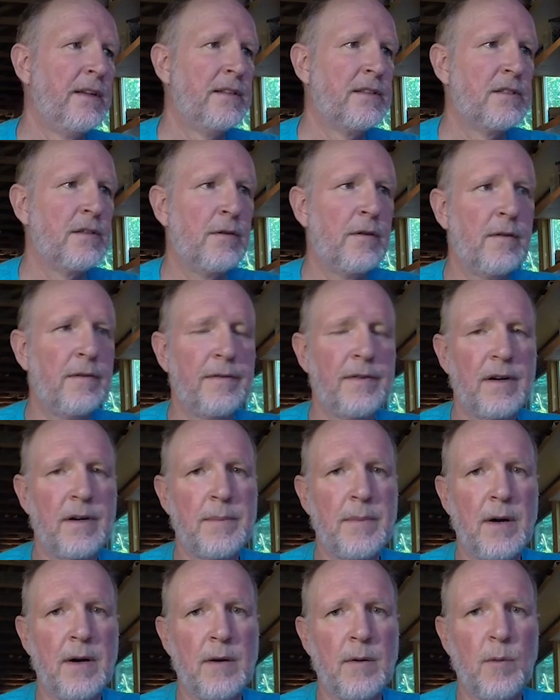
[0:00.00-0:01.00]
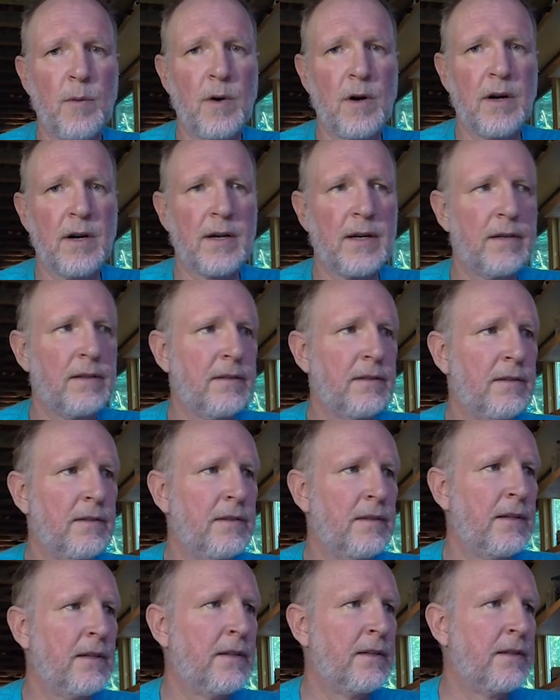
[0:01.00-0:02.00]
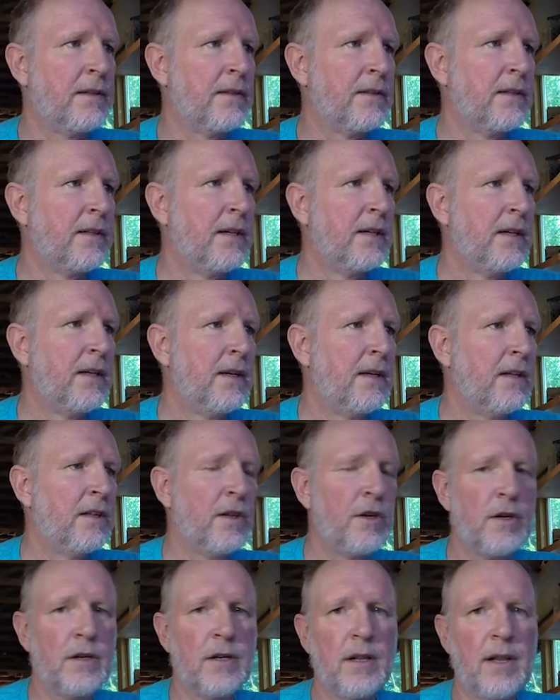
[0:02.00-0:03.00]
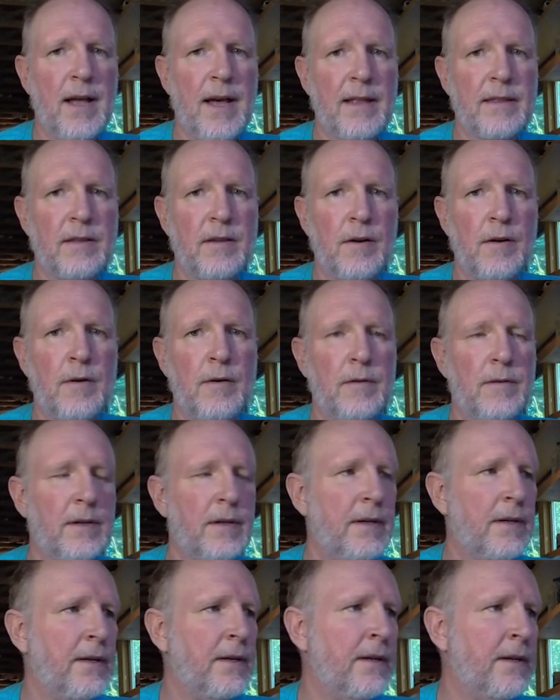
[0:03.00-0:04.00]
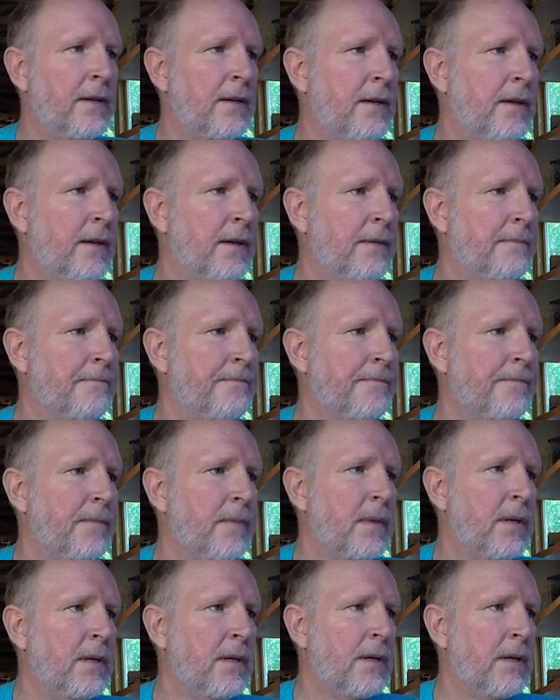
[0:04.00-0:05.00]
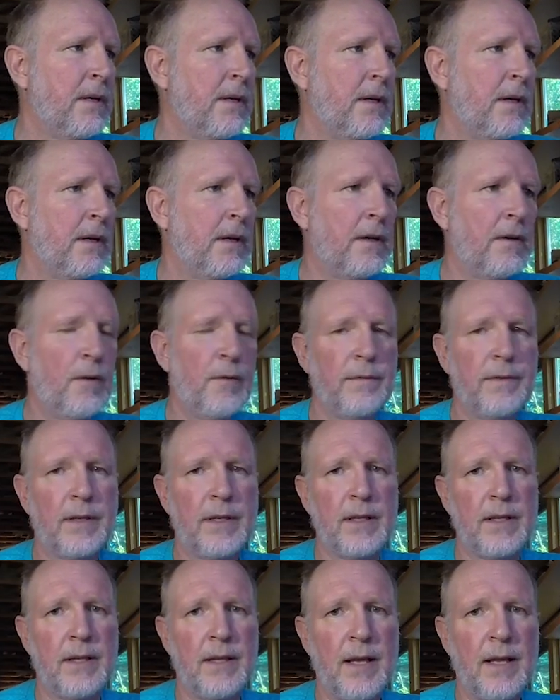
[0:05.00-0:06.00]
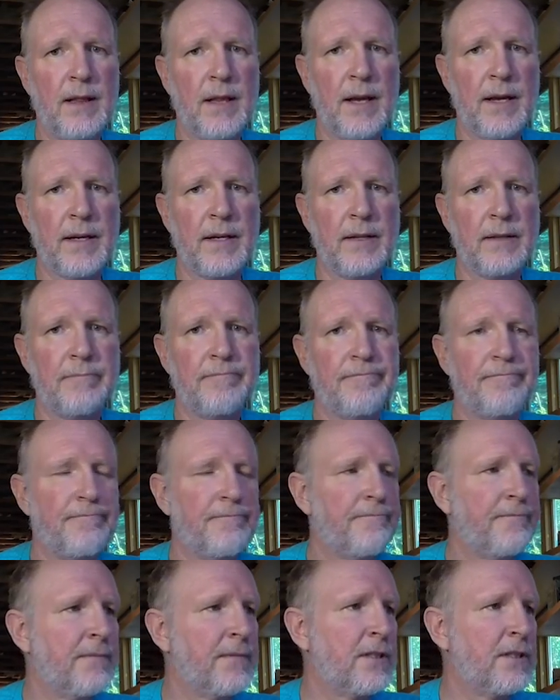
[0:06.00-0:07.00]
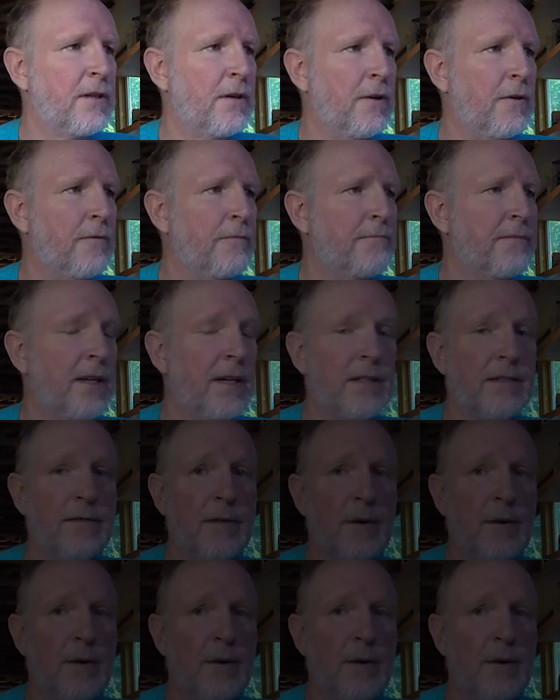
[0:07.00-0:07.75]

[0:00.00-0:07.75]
So a fair amount of work. Learned a lot though, and hopefully they like it. So thanks